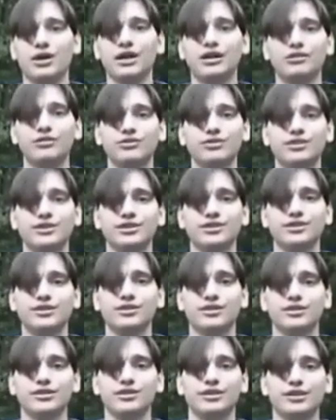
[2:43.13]
out
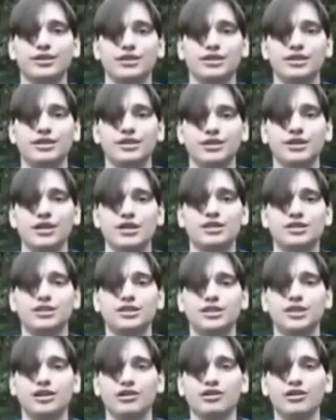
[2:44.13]

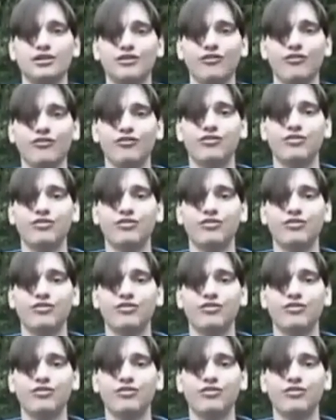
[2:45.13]
into the earth